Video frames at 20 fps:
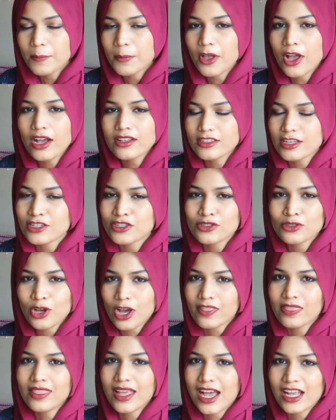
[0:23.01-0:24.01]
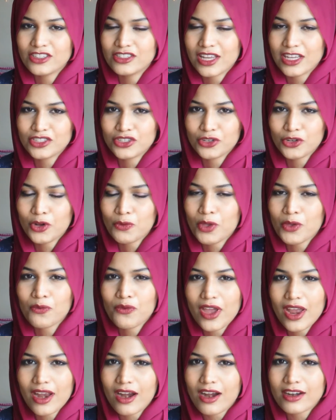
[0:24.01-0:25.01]
because it's not that we
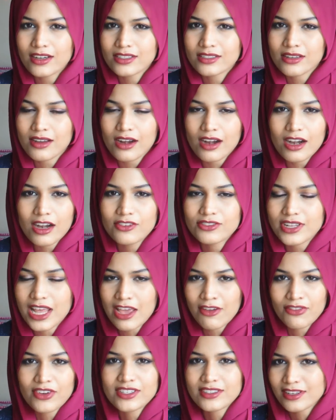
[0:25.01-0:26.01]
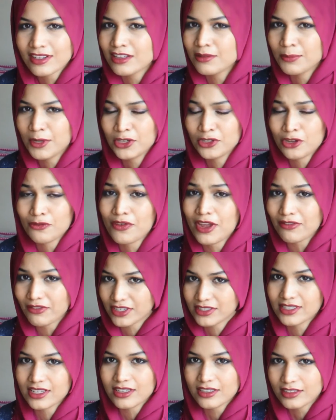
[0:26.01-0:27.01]
wear our scarves every single minute of
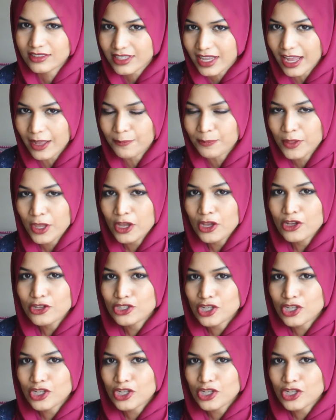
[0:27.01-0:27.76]
every single day.